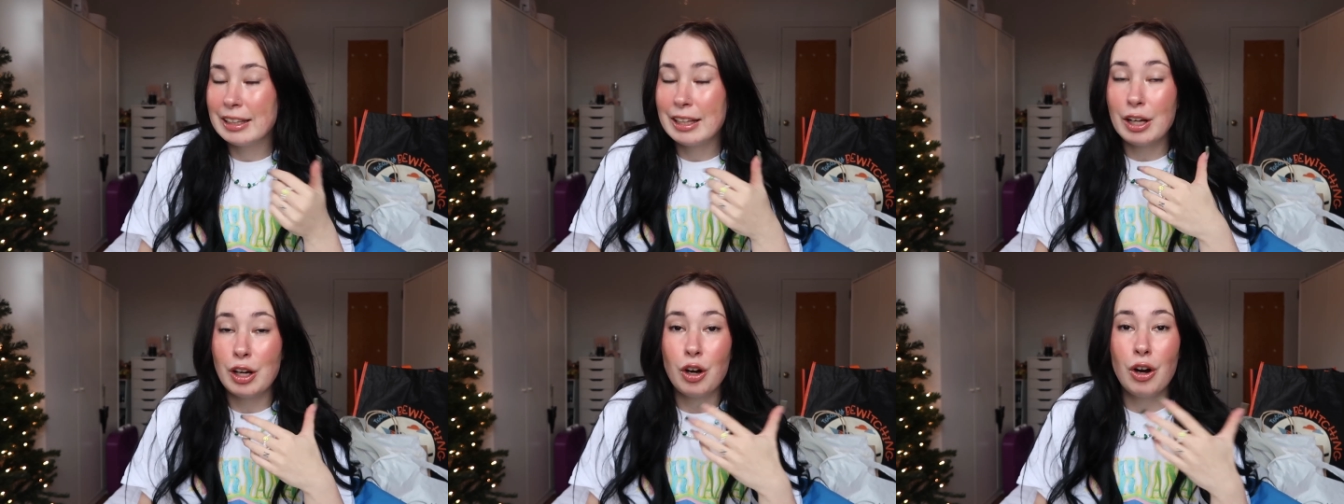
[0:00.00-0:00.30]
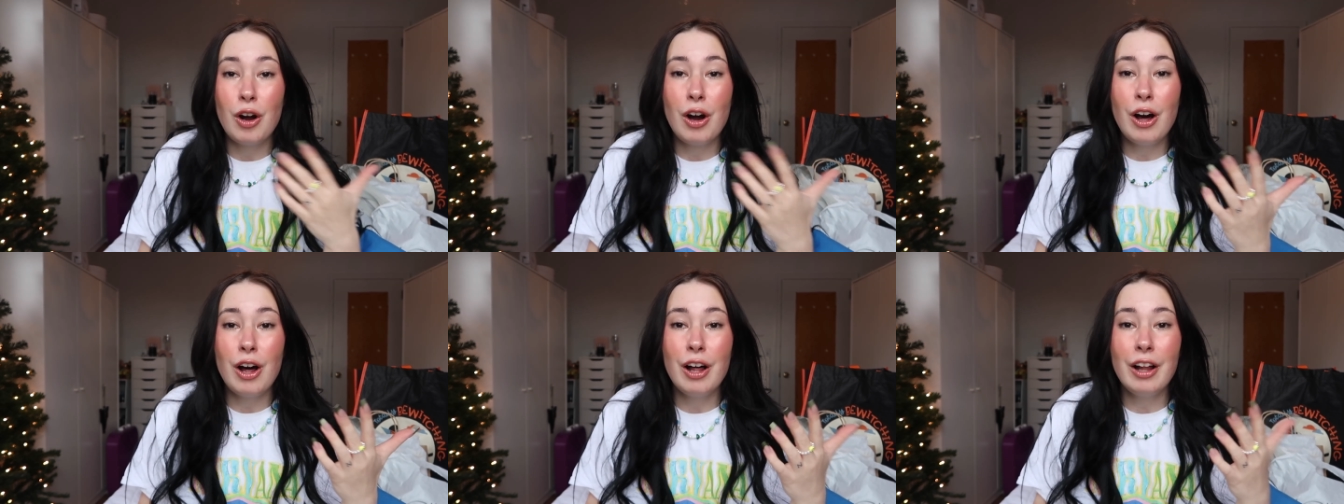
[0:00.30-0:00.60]
They're
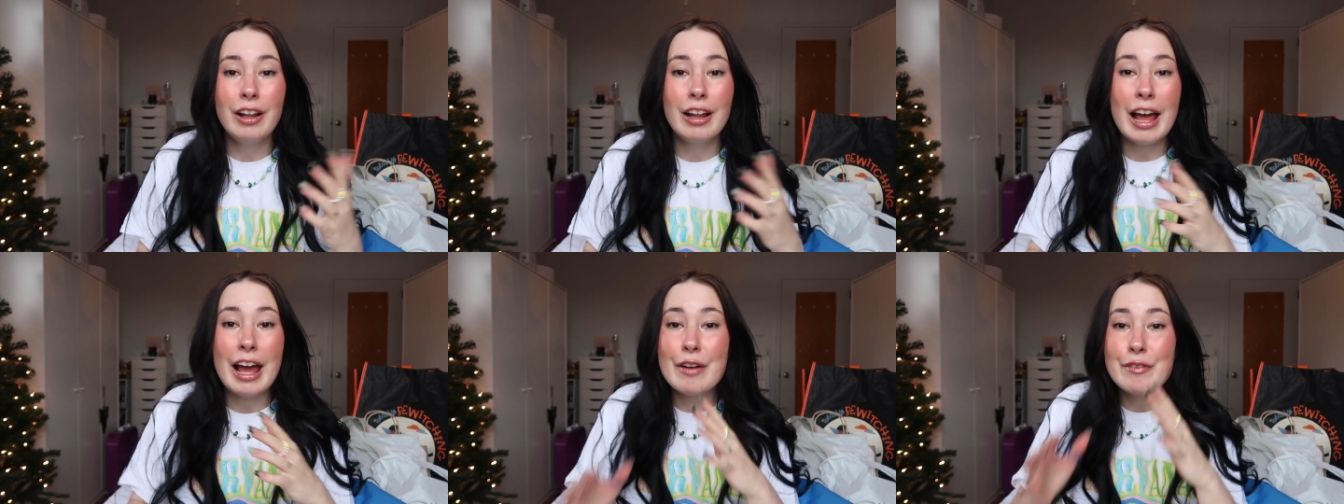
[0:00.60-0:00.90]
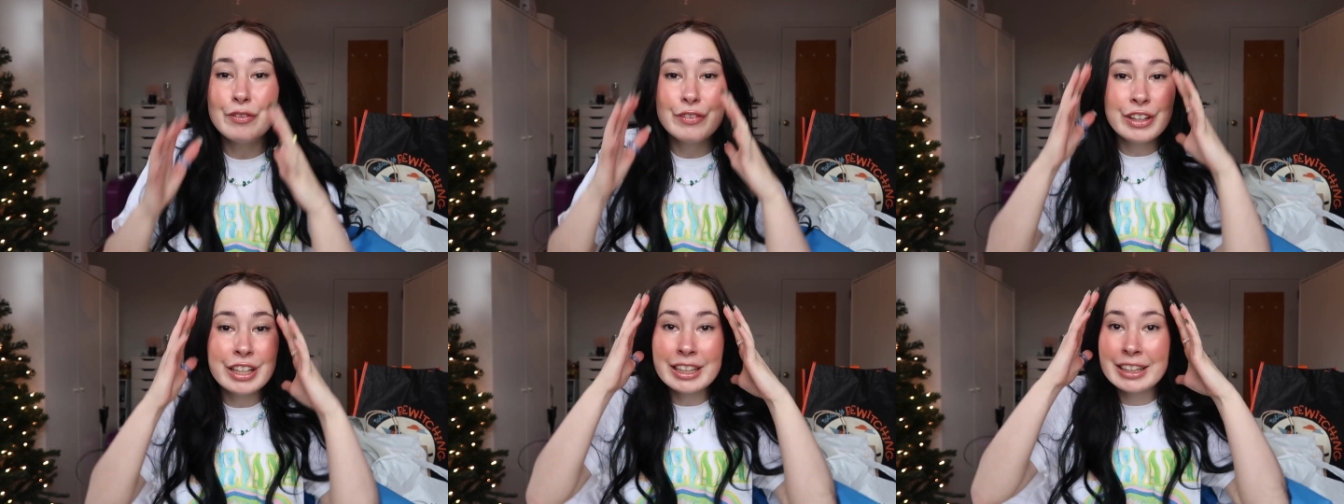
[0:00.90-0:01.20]
all,
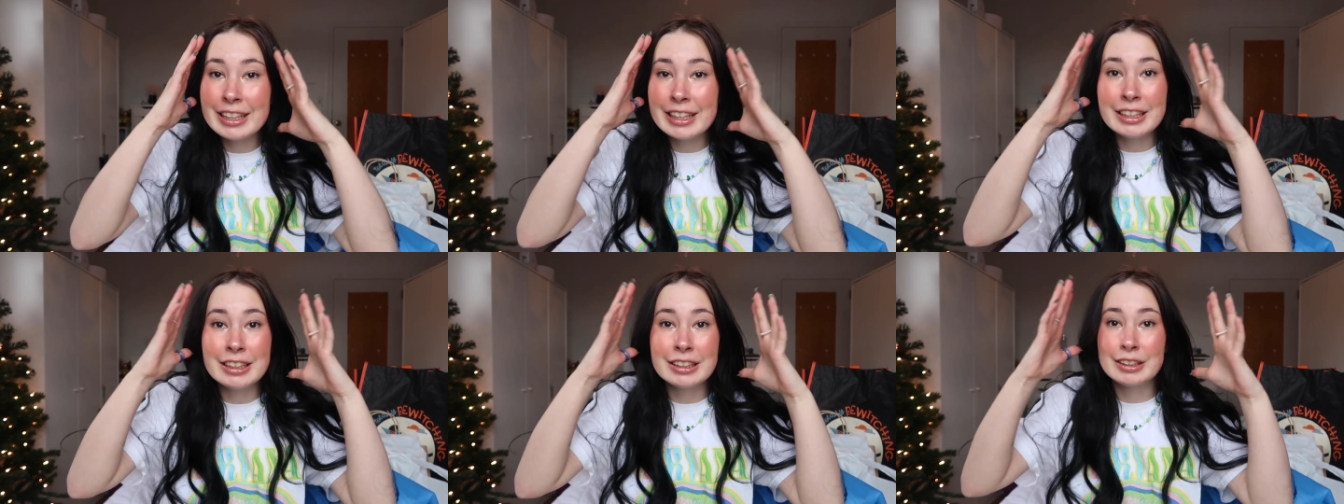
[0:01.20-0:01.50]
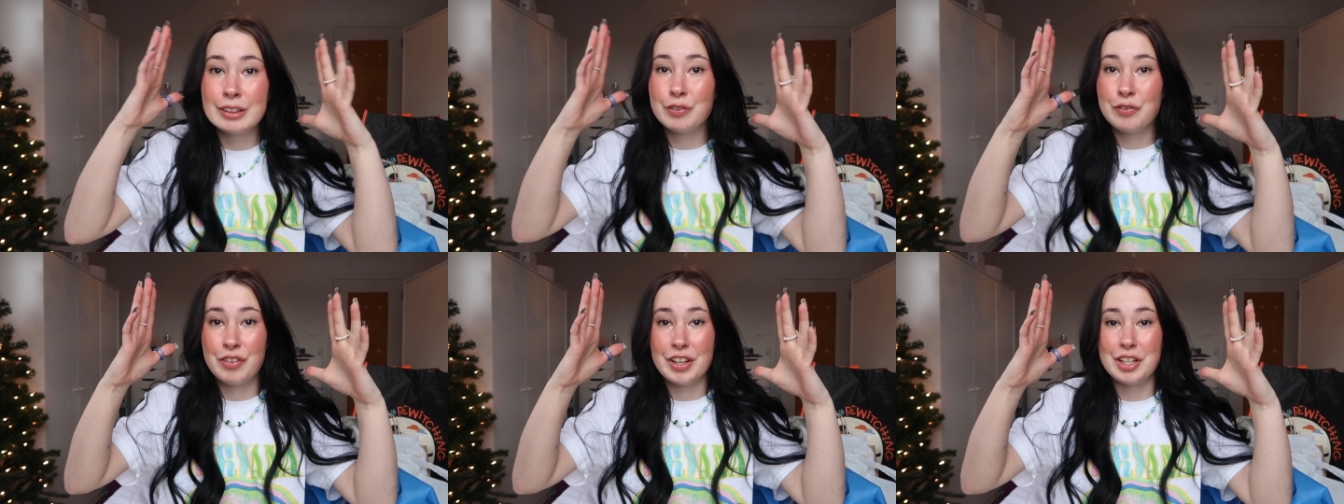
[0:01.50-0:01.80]

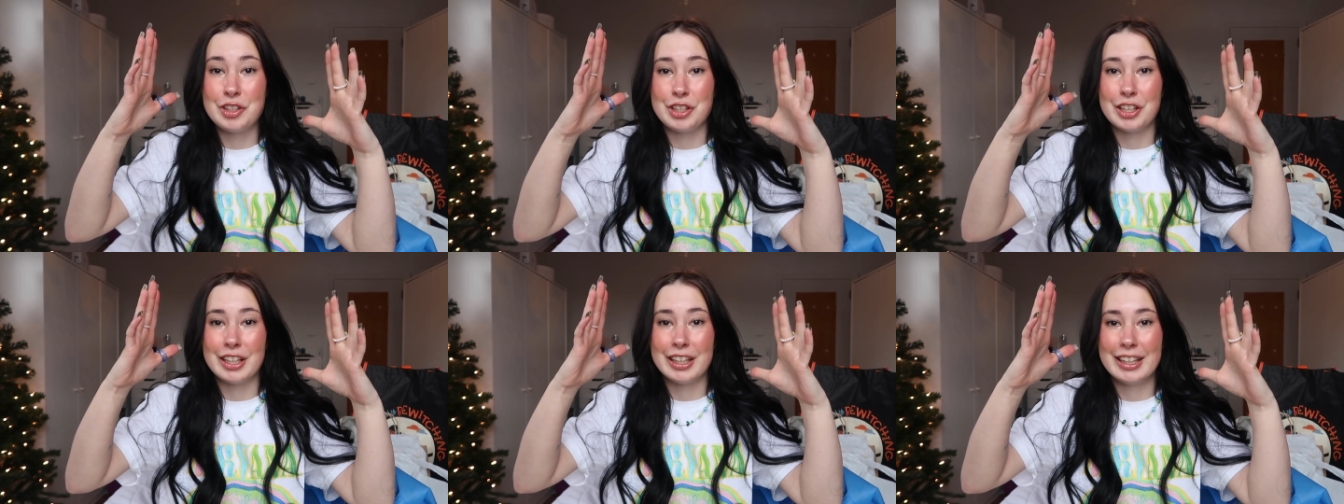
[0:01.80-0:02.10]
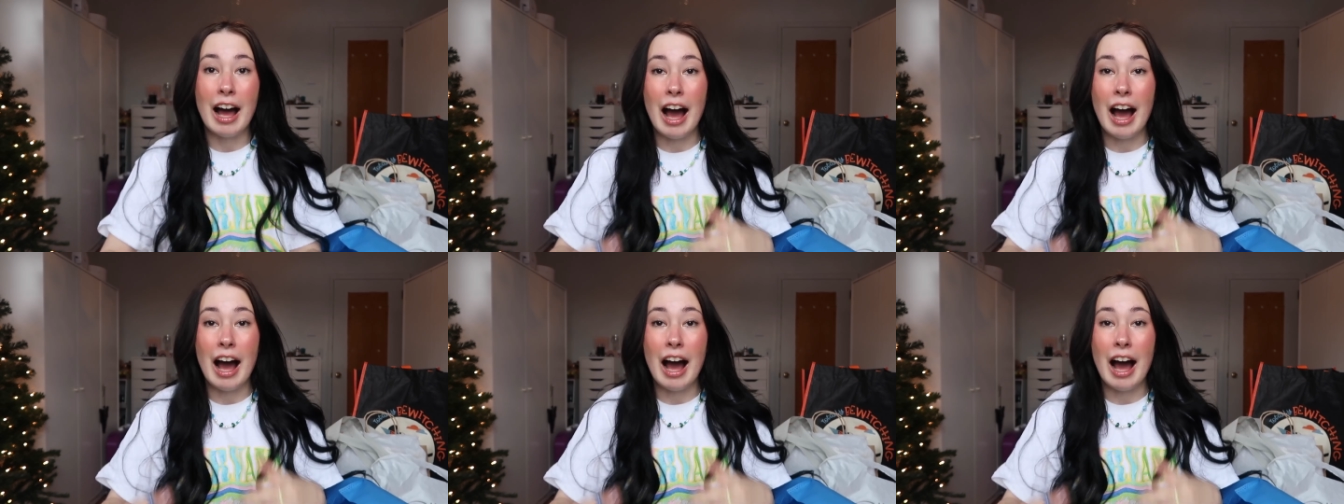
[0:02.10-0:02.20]
everything's fidget.